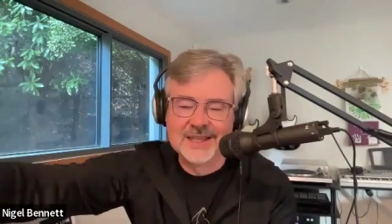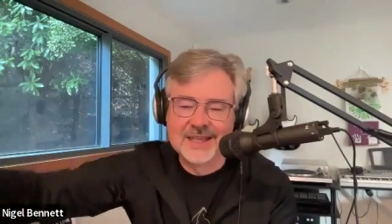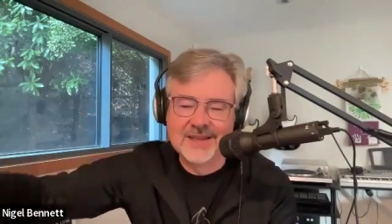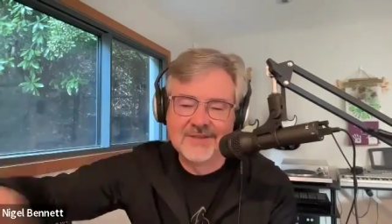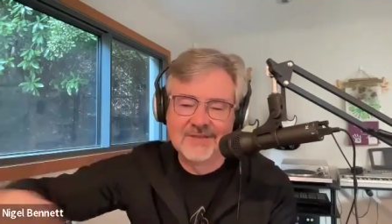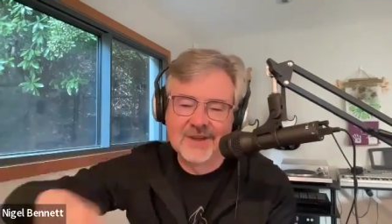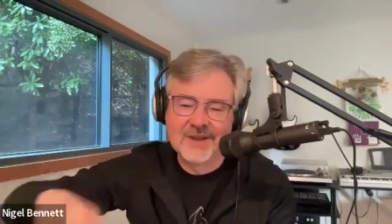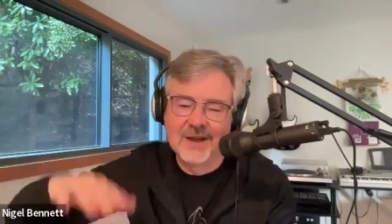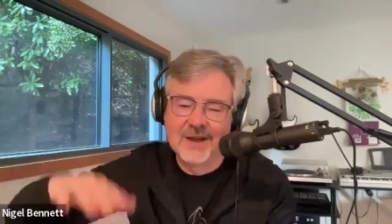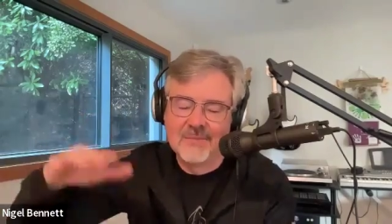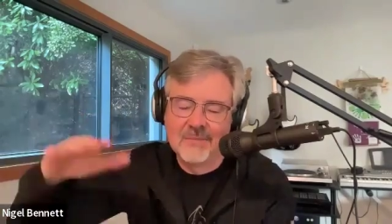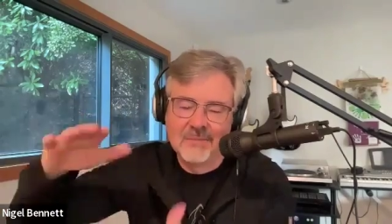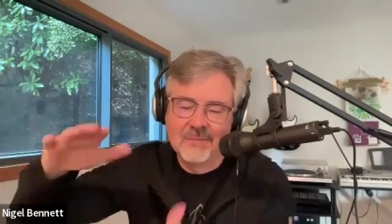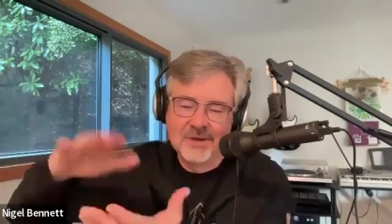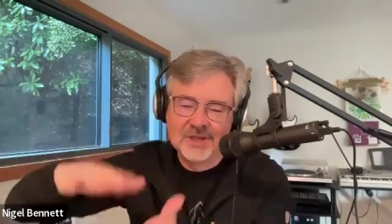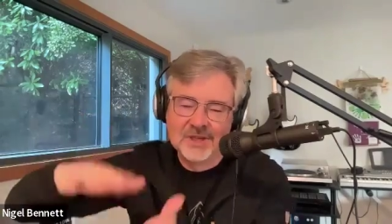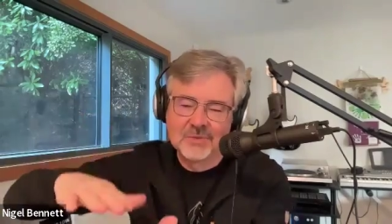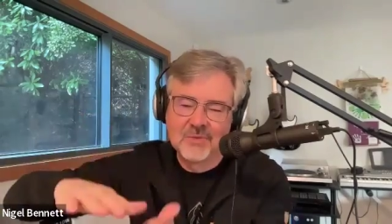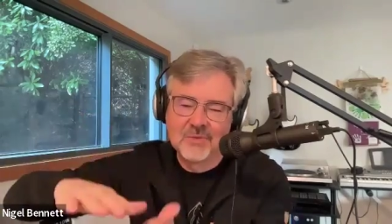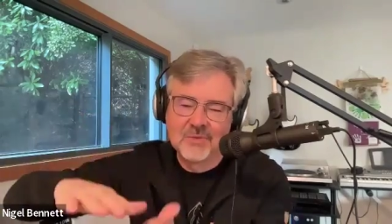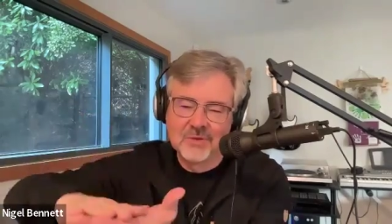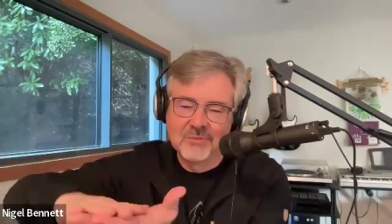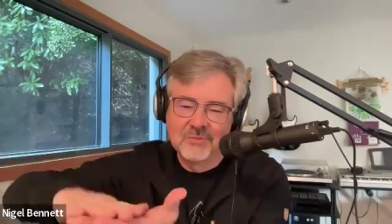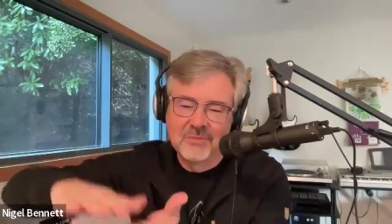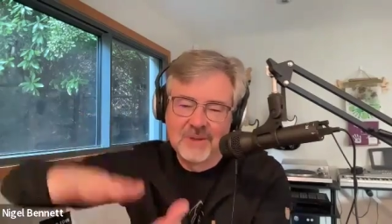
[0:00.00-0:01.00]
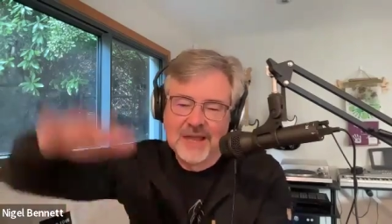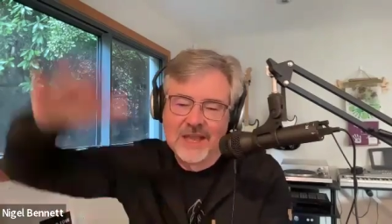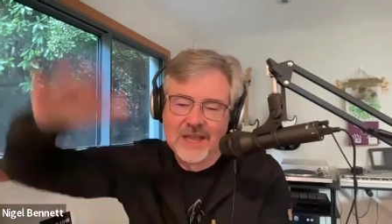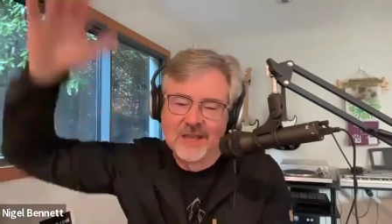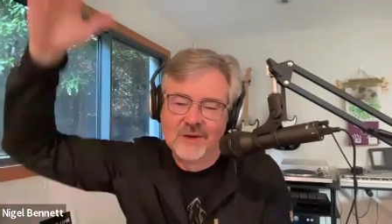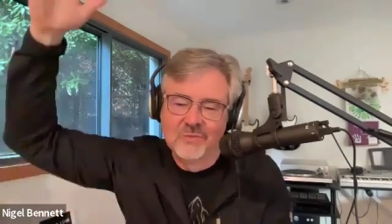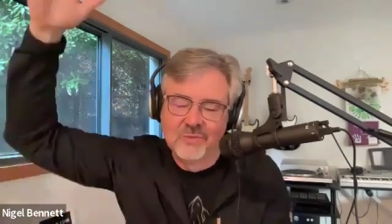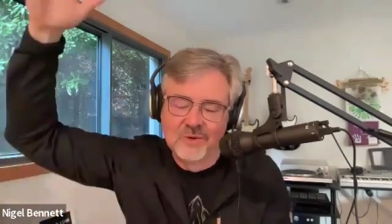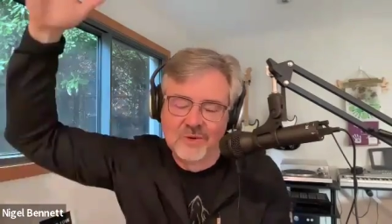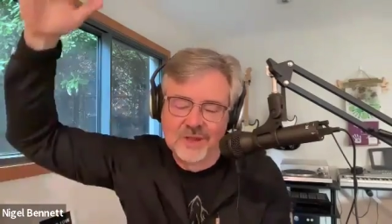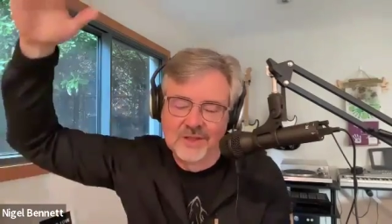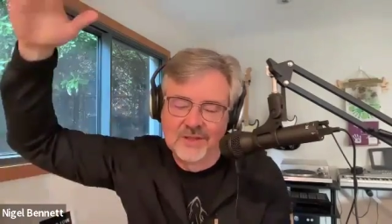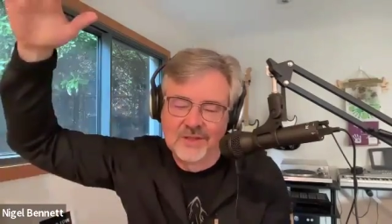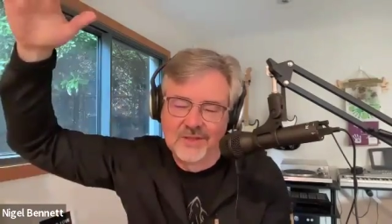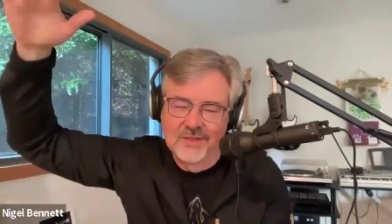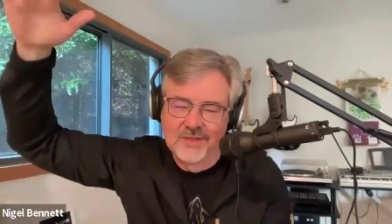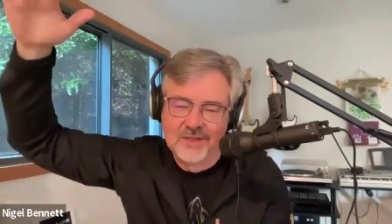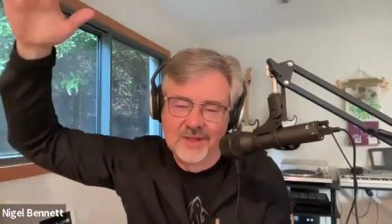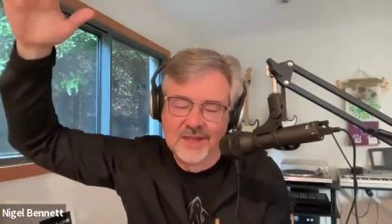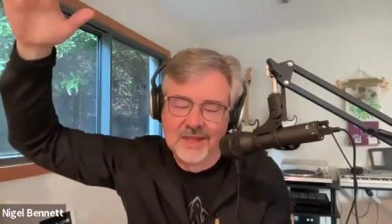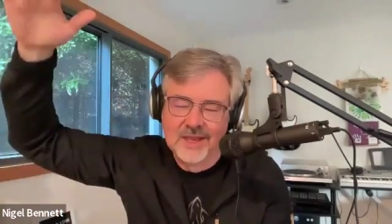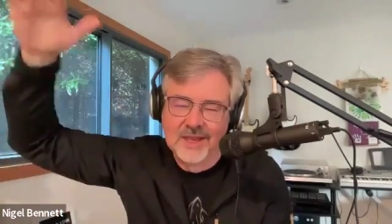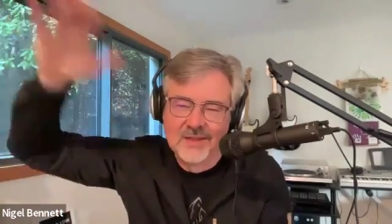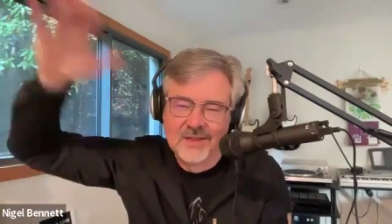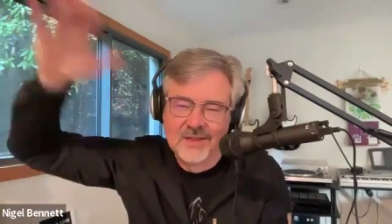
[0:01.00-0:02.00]
they've got much more bandwidth
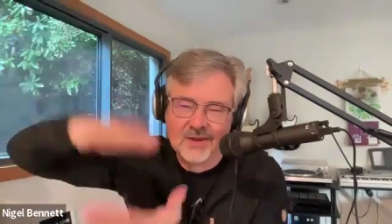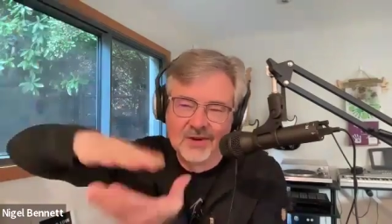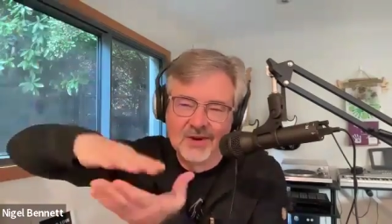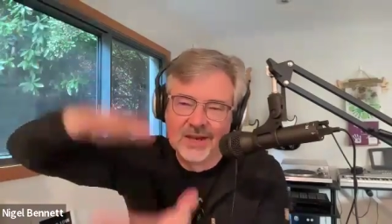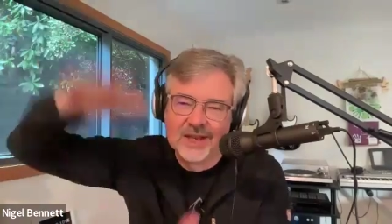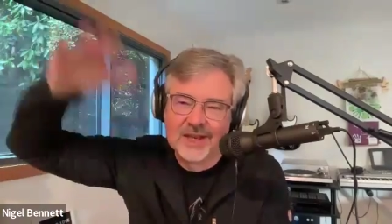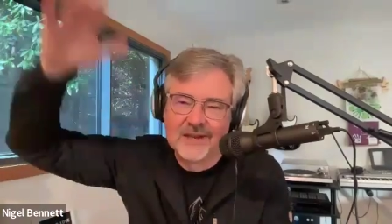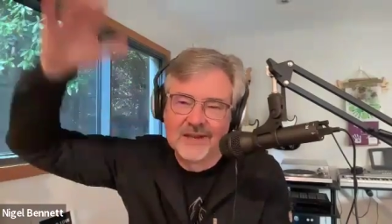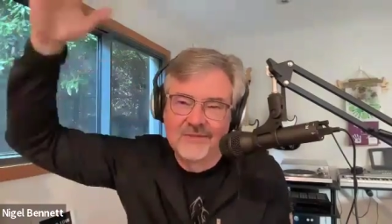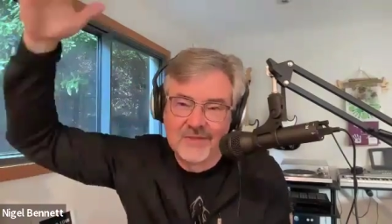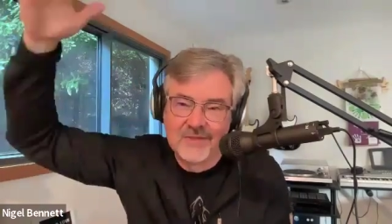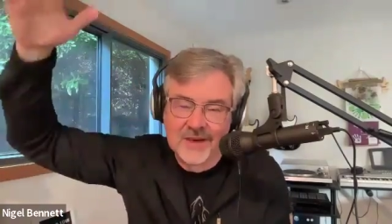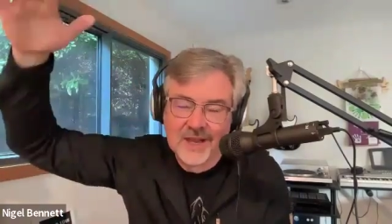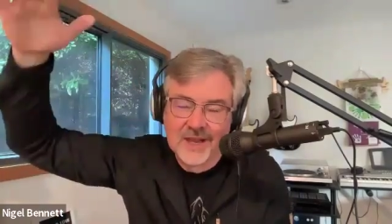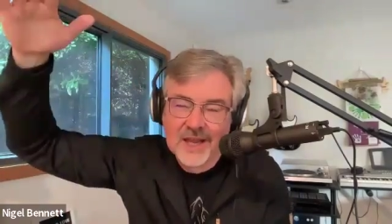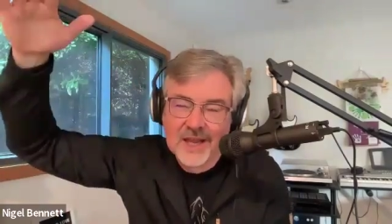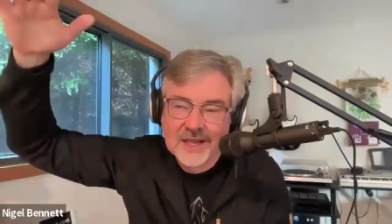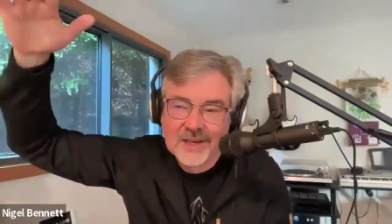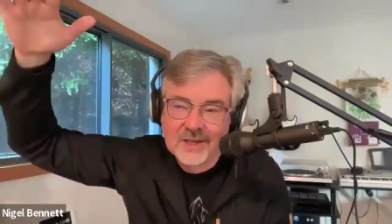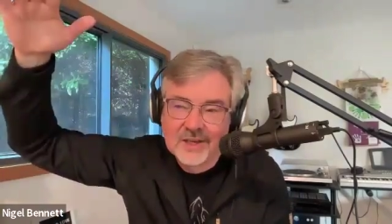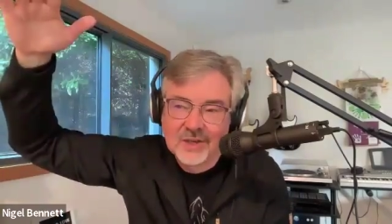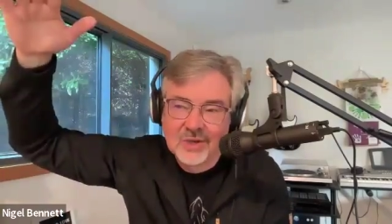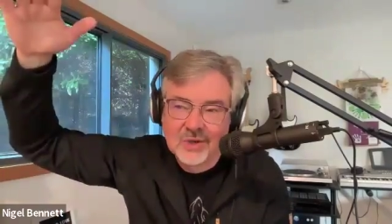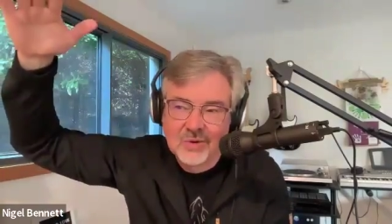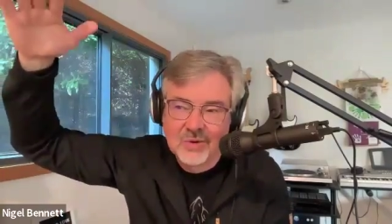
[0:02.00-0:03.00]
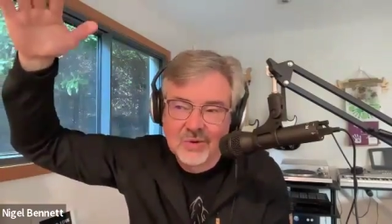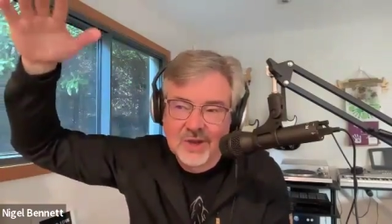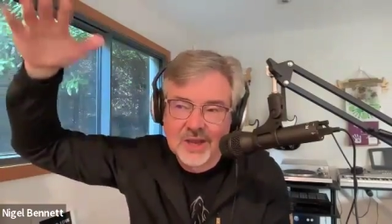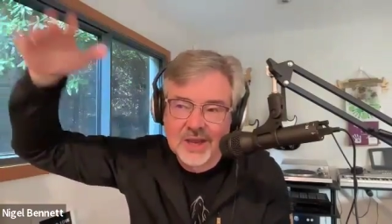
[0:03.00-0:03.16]
in their life than I do,